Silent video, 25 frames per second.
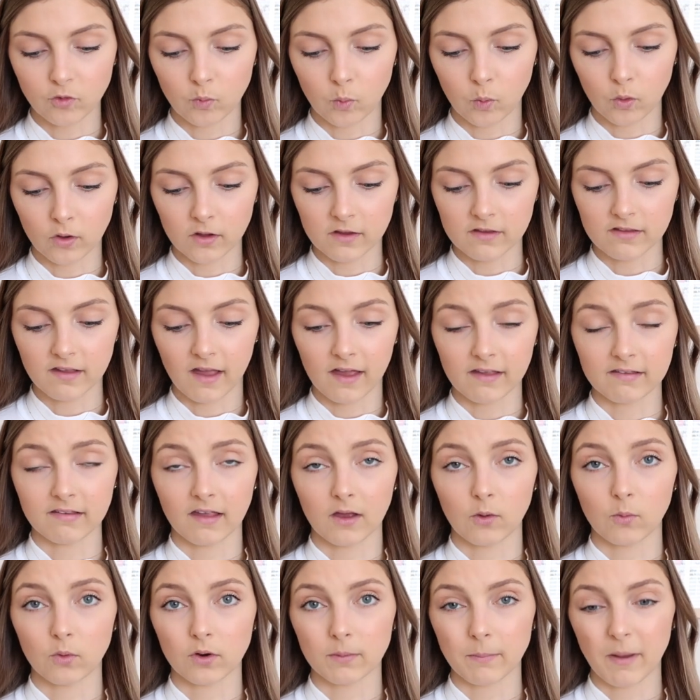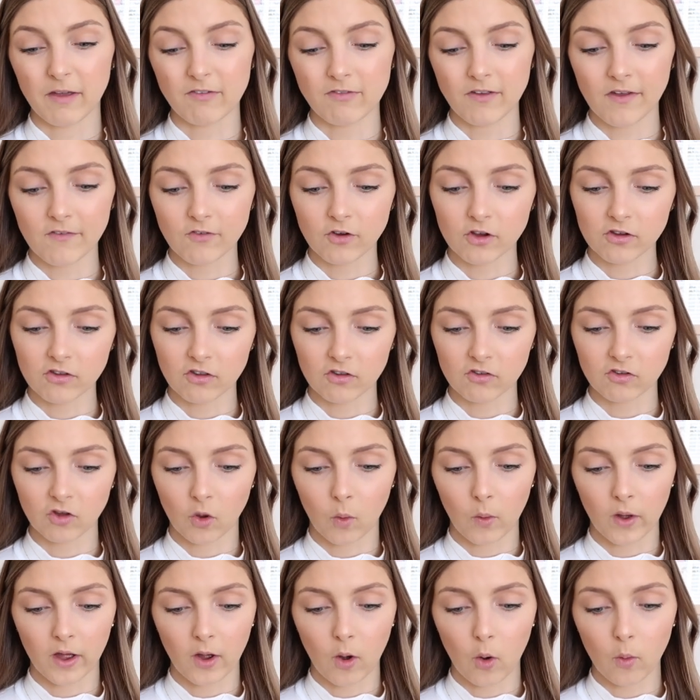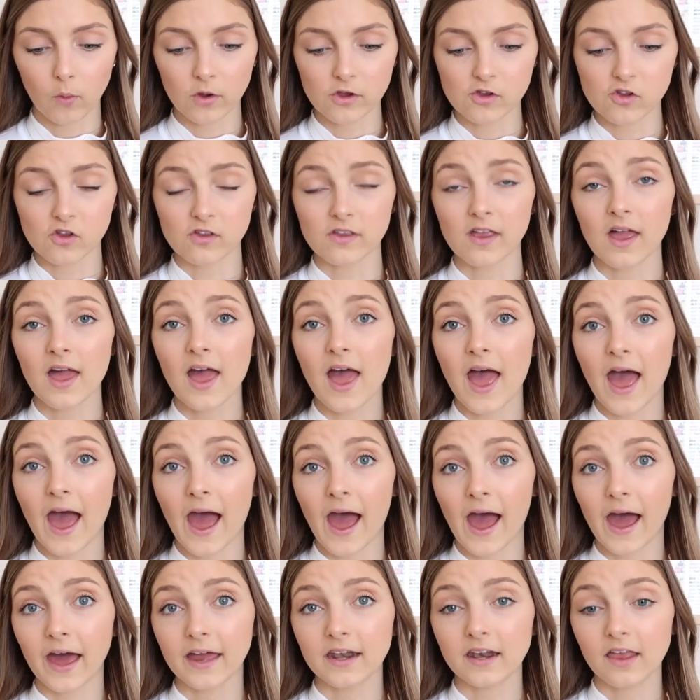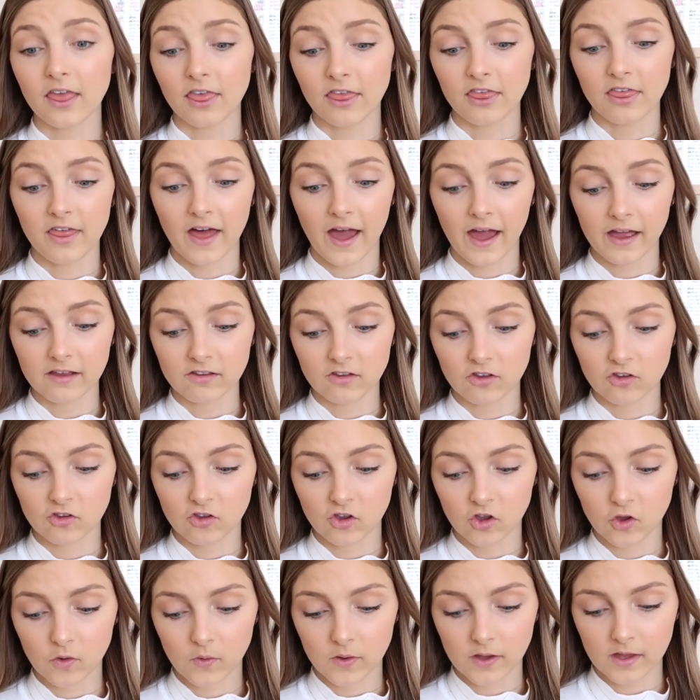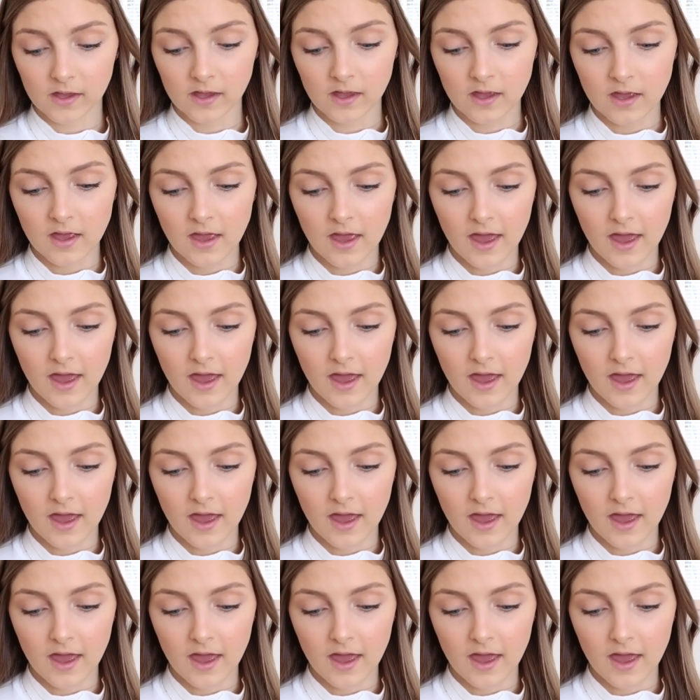woods as like one of my favorites, so I always just add that to it.